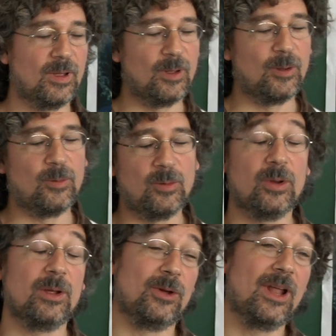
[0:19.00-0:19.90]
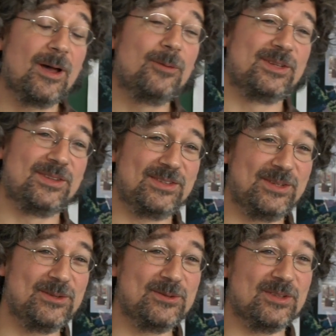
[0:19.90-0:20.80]
When I was a
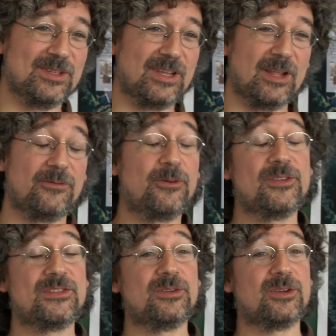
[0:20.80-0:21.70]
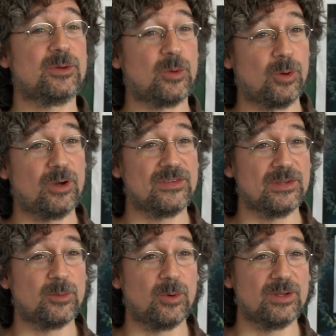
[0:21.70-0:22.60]
student and first took a course
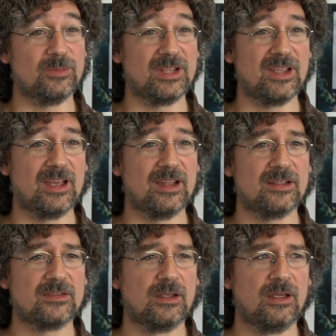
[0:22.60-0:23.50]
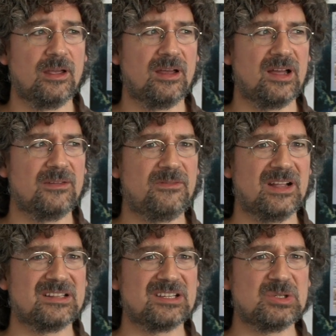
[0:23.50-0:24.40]
in quantum mechanics, I
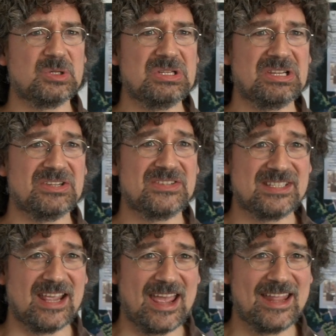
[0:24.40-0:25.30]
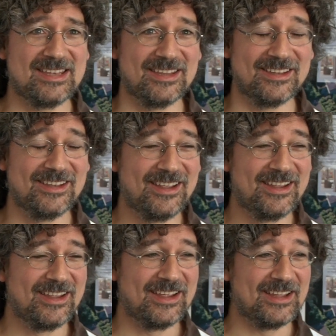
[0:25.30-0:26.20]
felt I couldn't understand it.
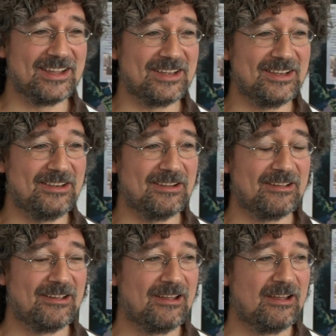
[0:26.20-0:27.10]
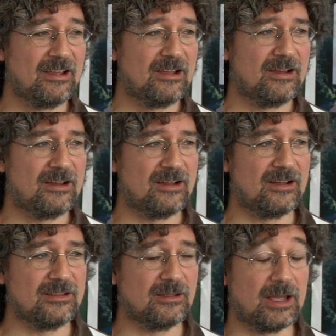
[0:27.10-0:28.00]
And
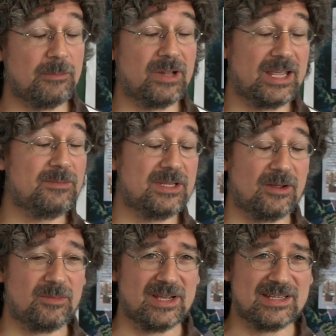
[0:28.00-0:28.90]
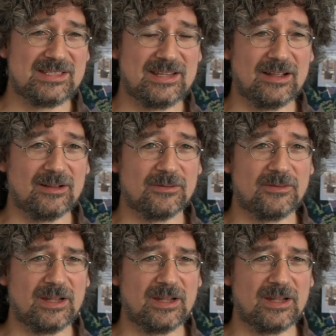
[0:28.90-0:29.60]
I blamed it on myself.